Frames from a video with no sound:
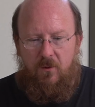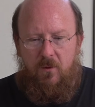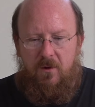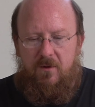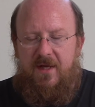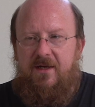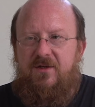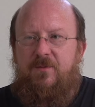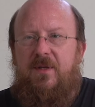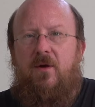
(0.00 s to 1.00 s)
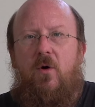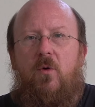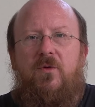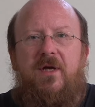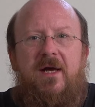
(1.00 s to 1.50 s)
or they could spend the
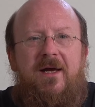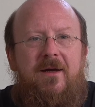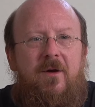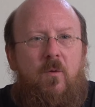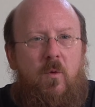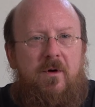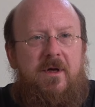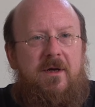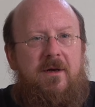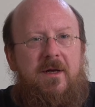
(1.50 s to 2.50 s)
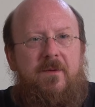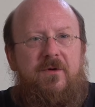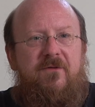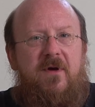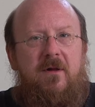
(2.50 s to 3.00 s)
whole day working in their
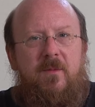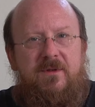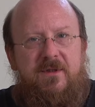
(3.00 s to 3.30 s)
development